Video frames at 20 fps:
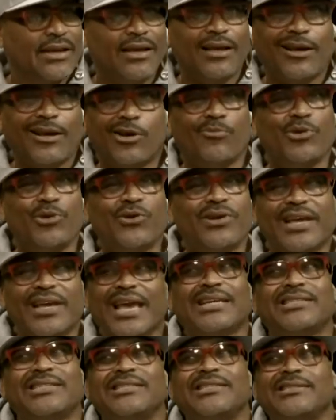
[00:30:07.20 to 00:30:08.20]

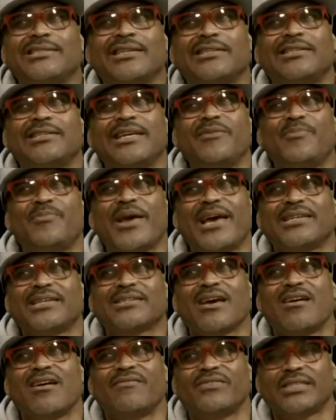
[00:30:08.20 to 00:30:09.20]
Communication is a deep-ass
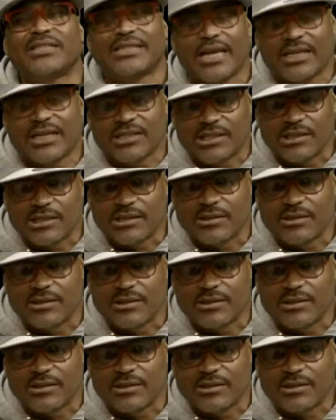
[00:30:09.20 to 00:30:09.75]
conversation.